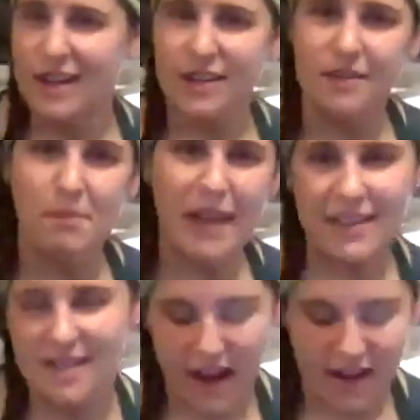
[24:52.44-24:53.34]

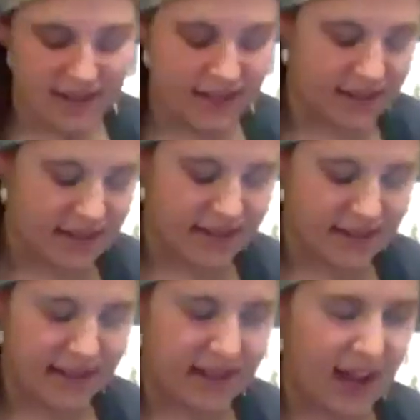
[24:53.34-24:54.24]
meat sauces and things
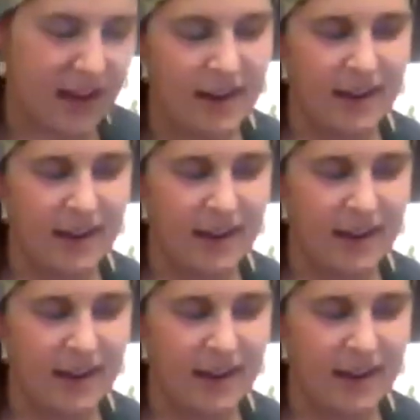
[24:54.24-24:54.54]
like that.